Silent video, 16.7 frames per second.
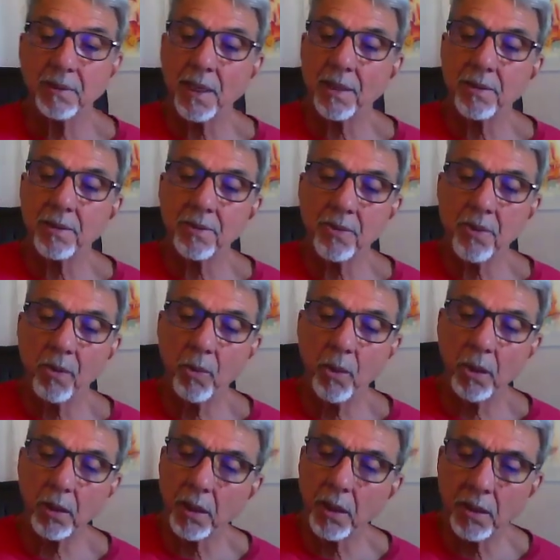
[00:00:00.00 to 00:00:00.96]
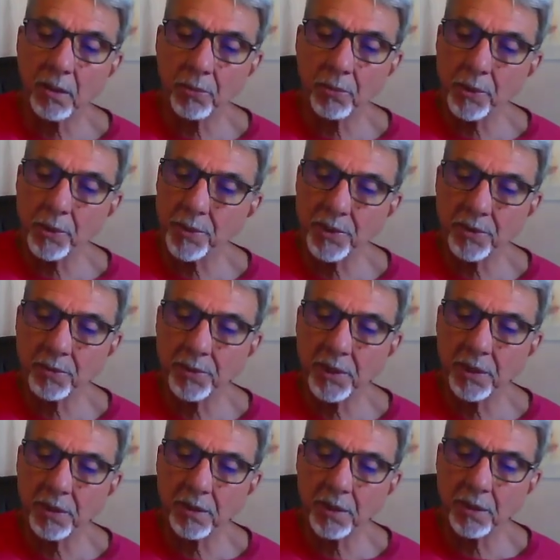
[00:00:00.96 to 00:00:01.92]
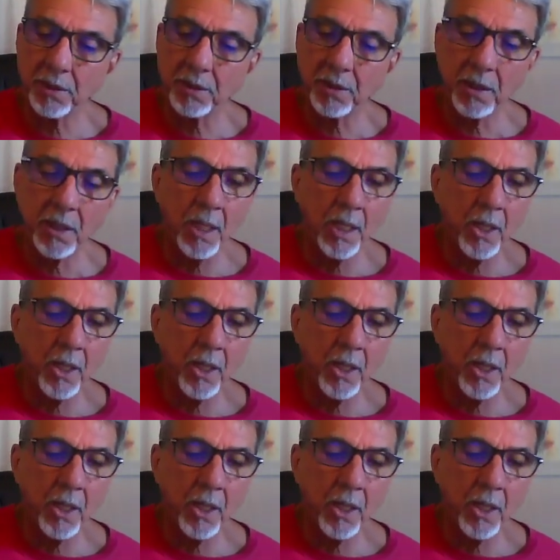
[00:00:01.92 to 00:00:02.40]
That does not work. Aham Brahmasmi, neither.